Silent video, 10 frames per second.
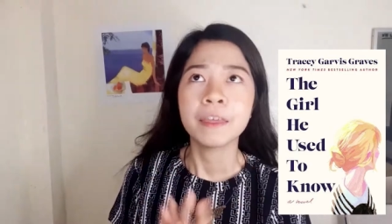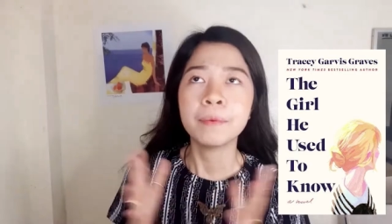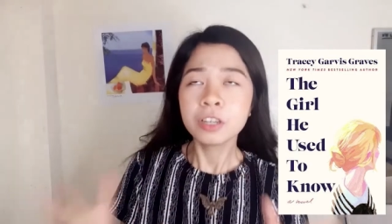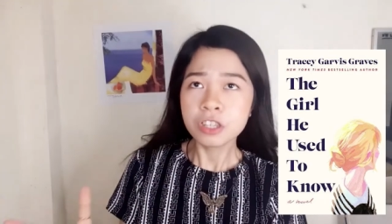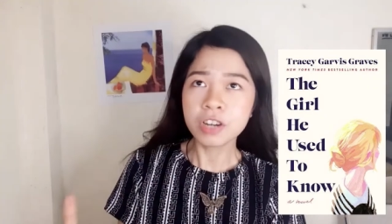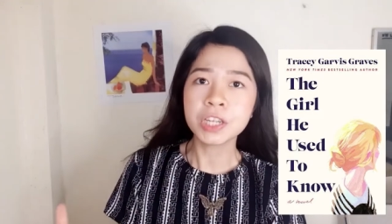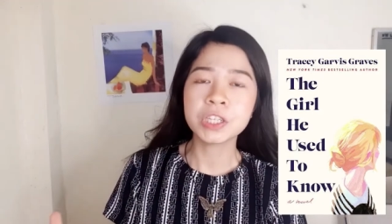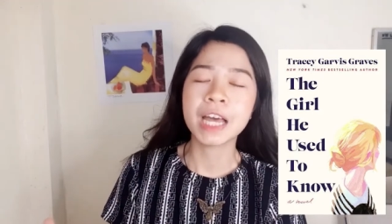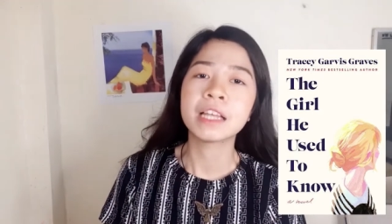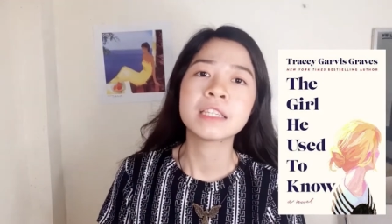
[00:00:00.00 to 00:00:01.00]
book is trying to
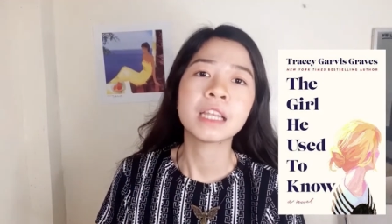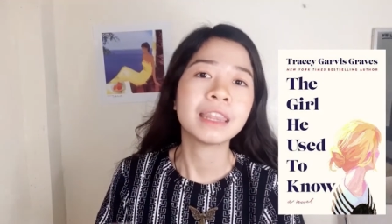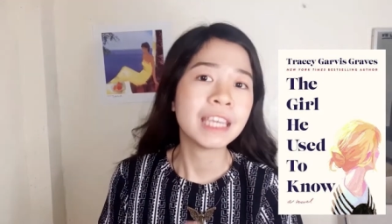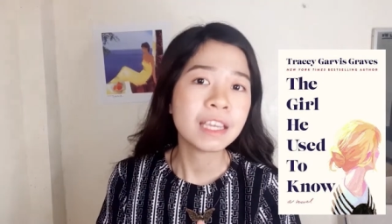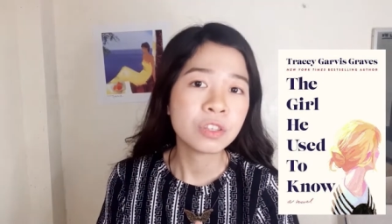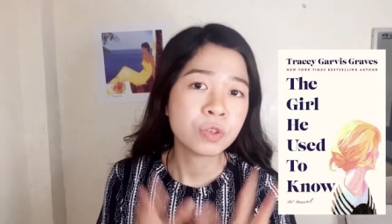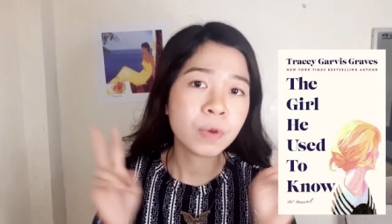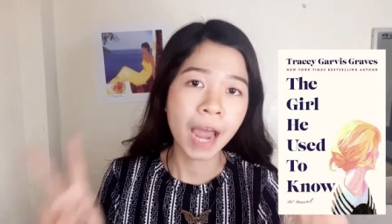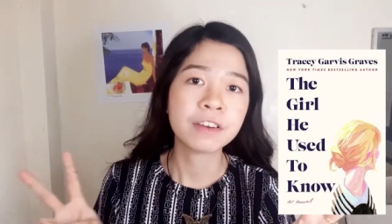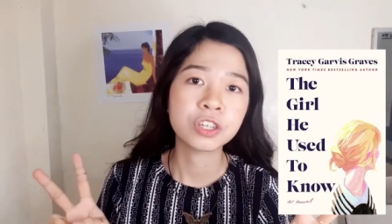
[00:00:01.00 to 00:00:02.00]
tell us that these two
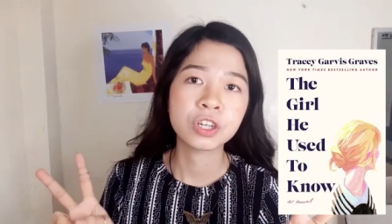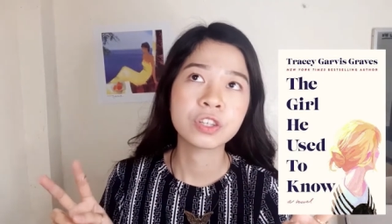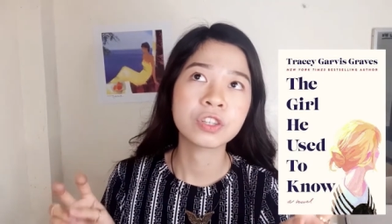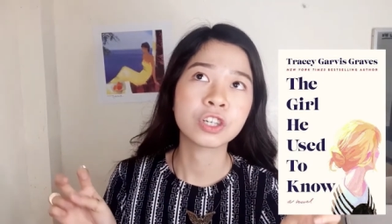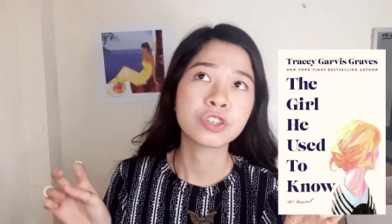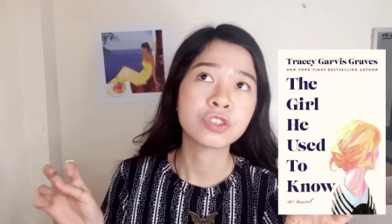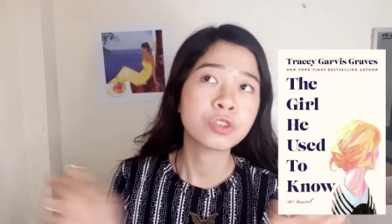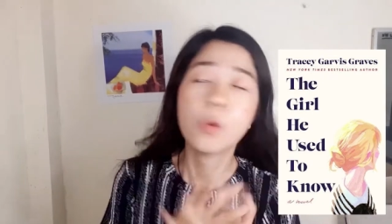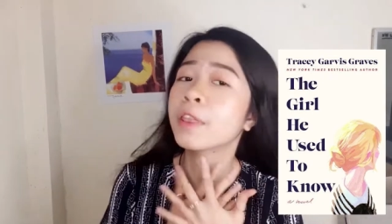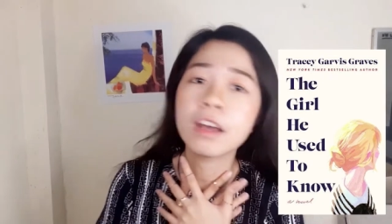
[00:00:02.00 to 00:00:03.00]
characters are
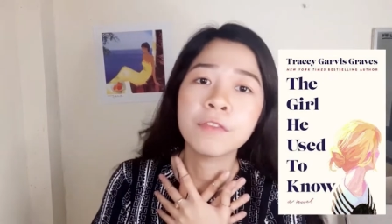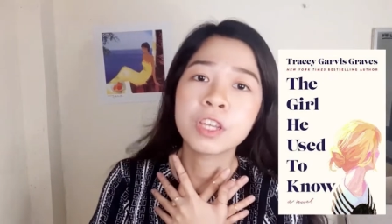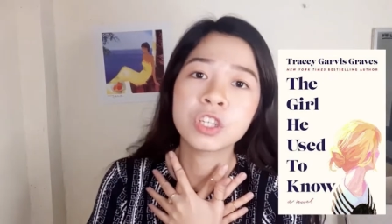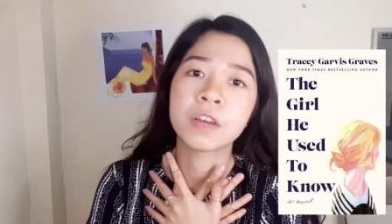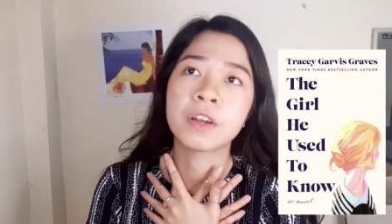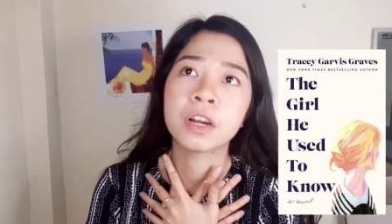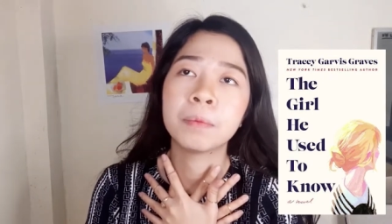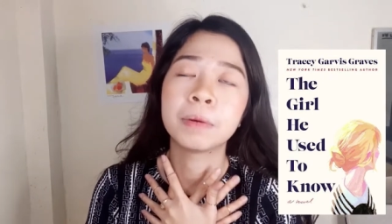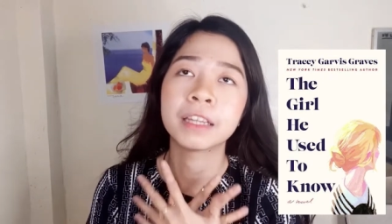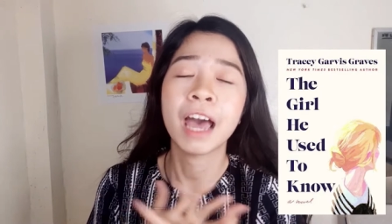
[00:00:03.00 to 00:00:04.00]
so in love with each other,
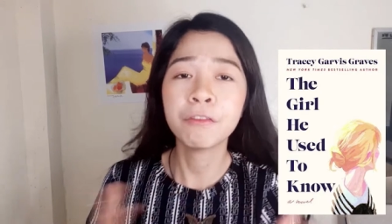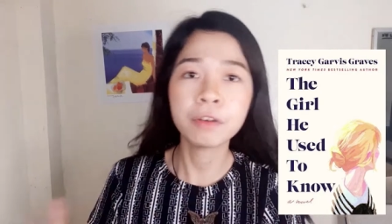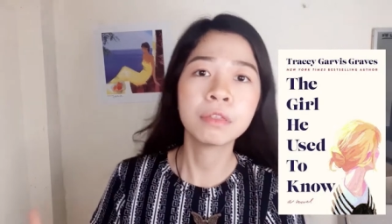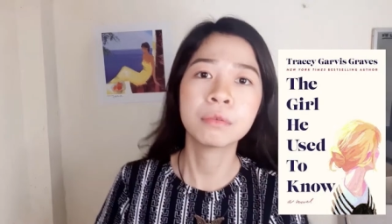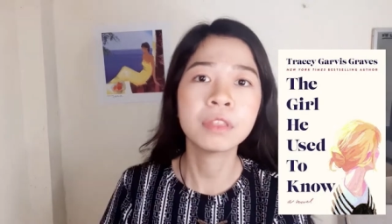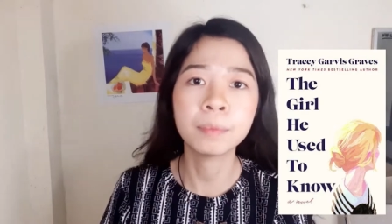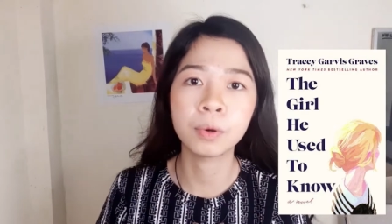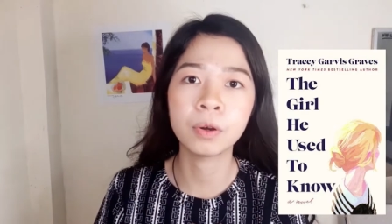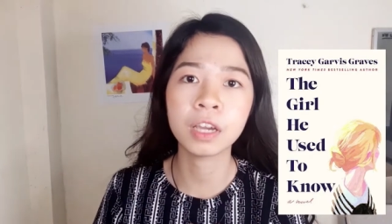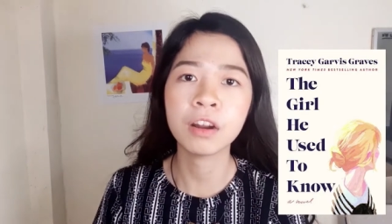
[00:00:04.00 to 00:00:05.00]
but halfway through the
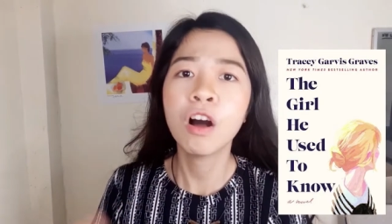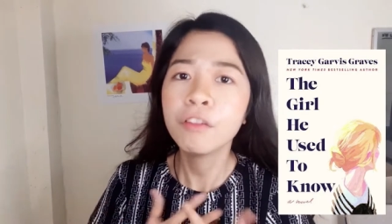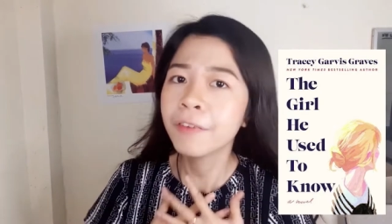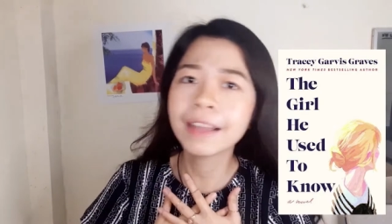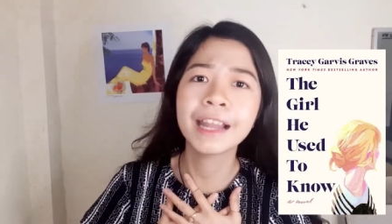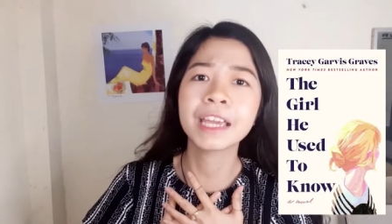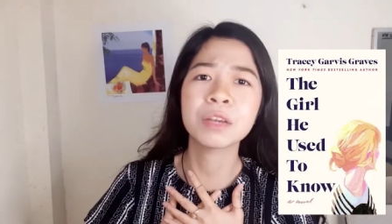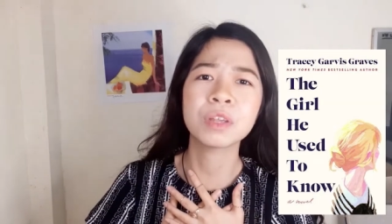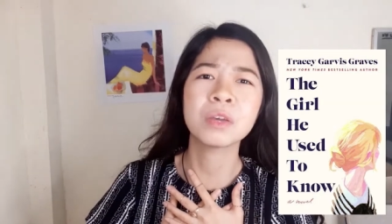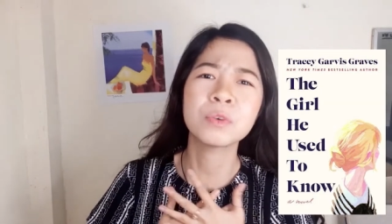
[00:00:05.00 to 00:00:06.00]
book, it all felt like
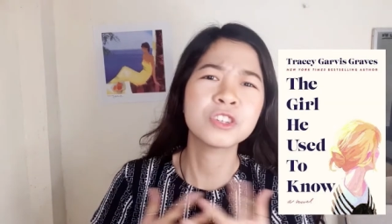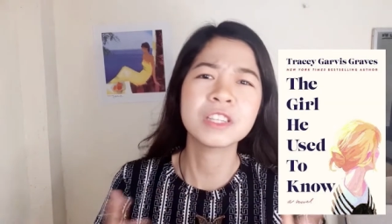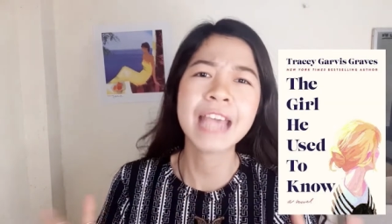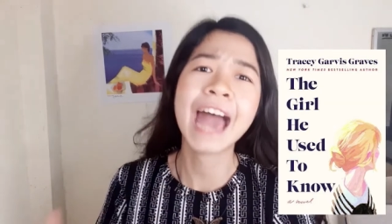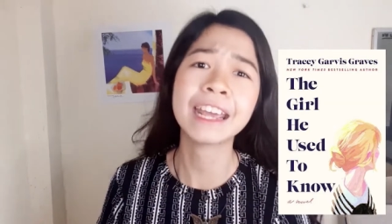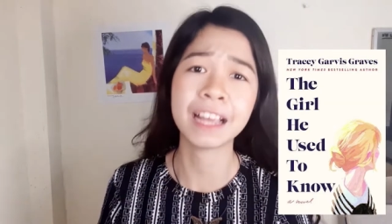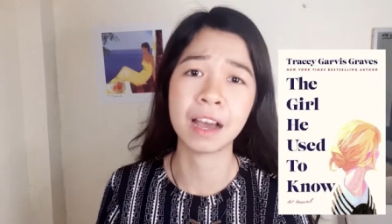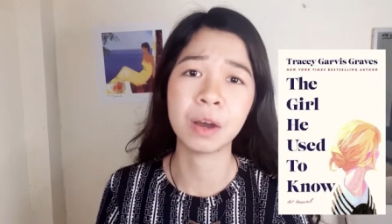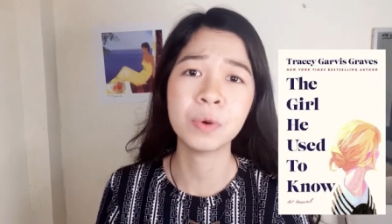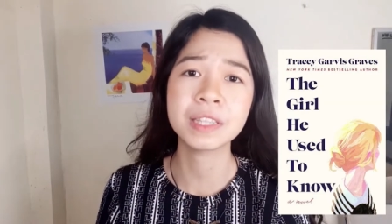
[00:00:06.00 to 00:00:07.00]
it, it was just
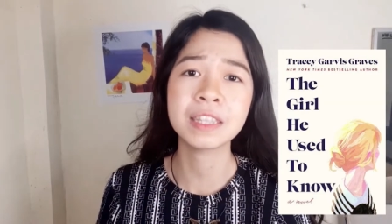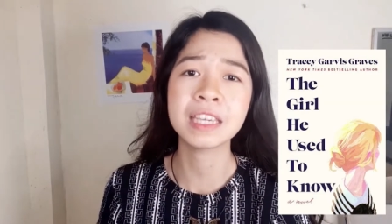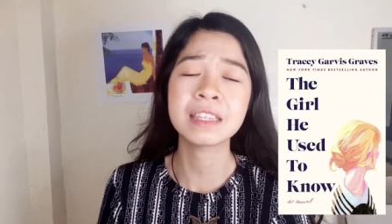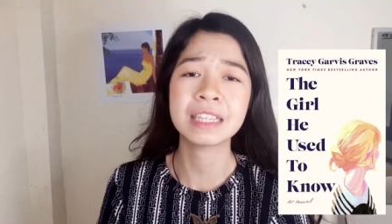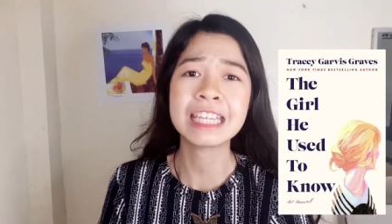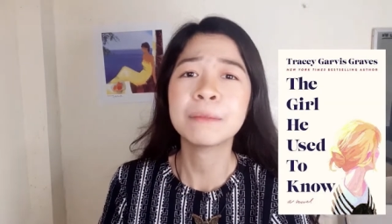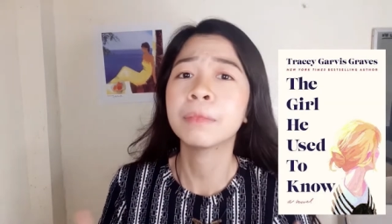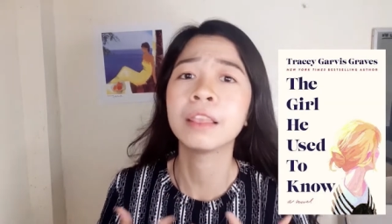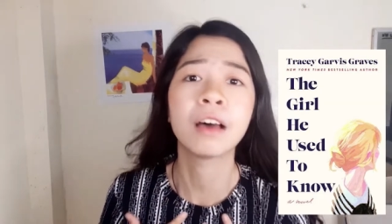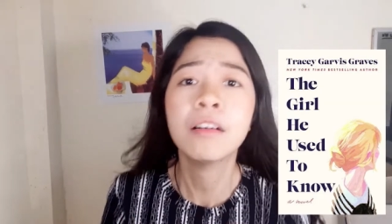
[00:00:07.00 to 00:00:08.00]
Annika who has this deep
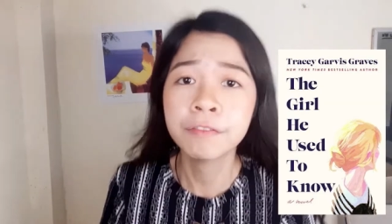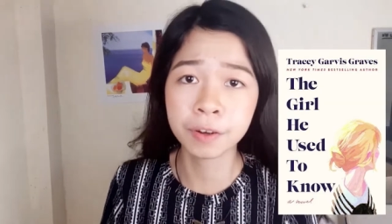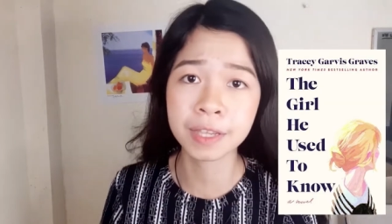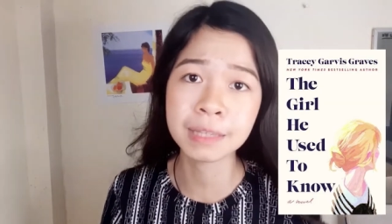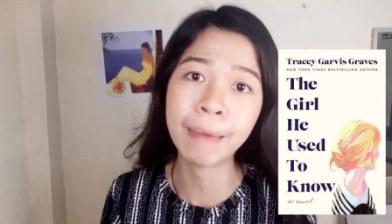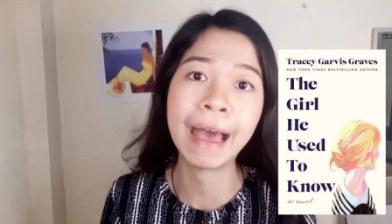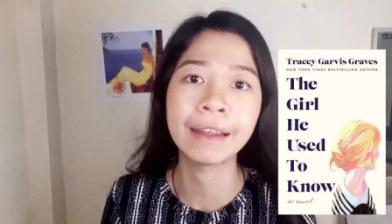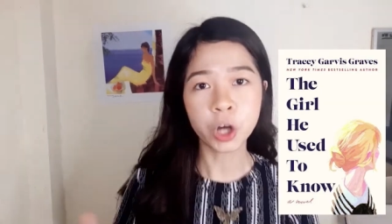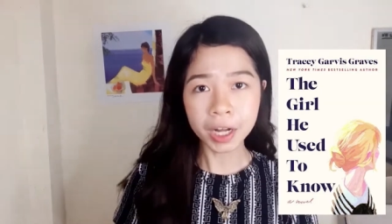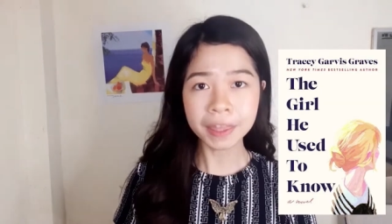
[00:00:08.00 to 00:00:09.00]
love for this man.
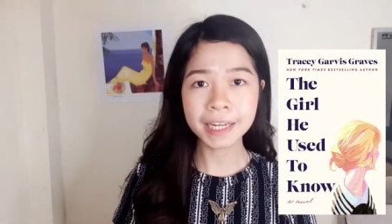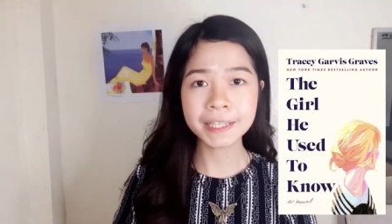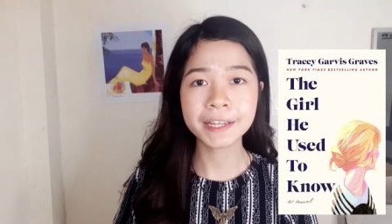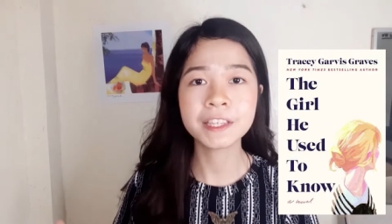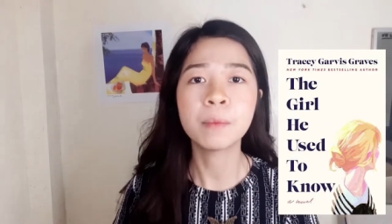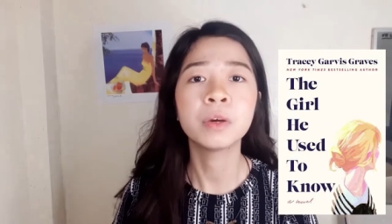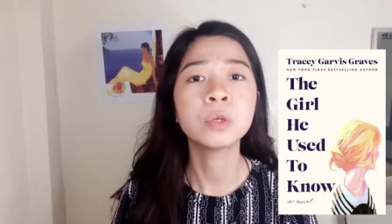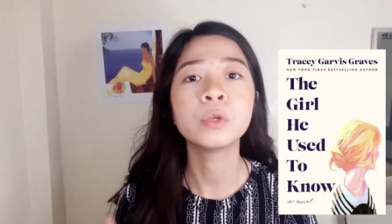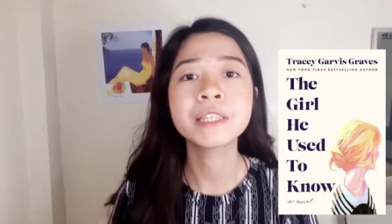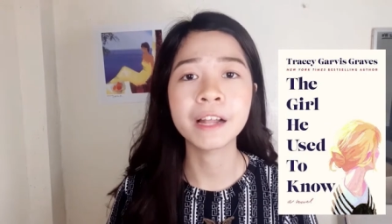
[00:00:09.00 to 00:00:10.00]
Jonathan is like someone who
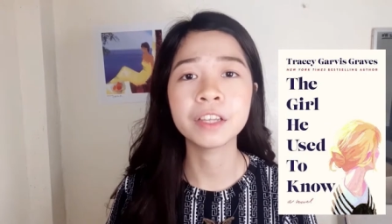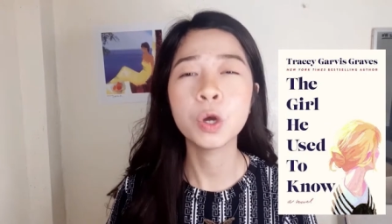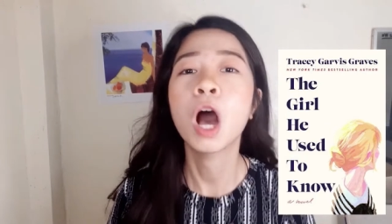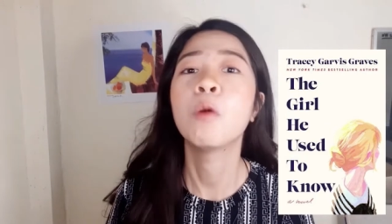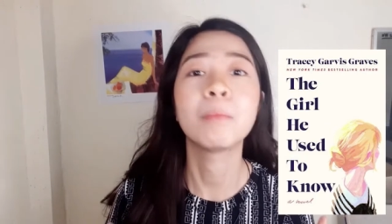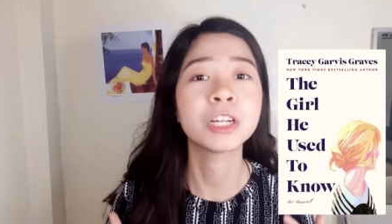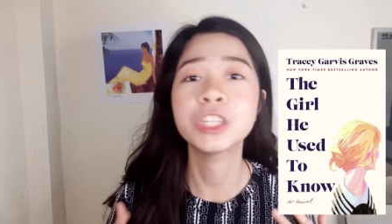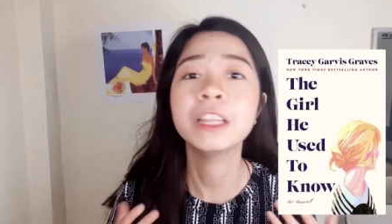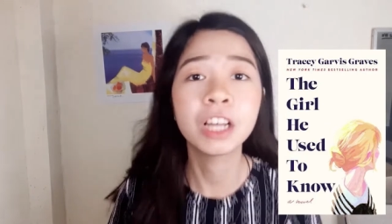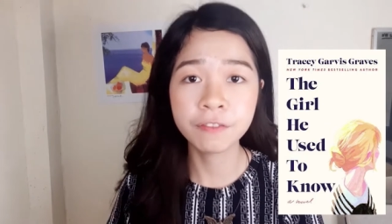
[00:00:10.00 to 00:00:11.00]
will tell you how much he
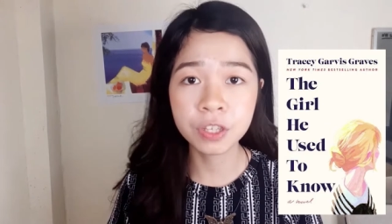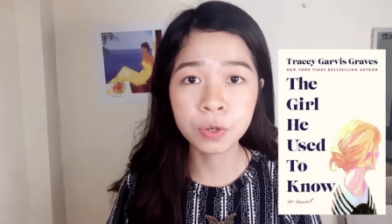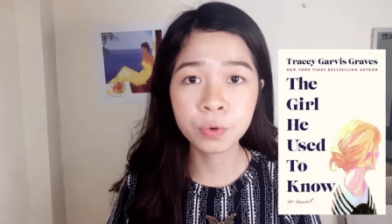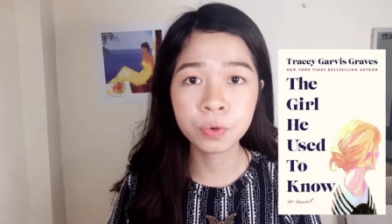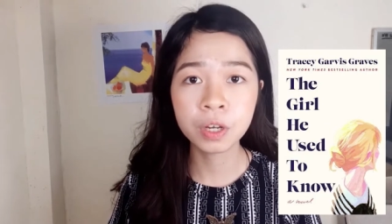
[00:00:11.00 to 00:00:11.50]
loves you,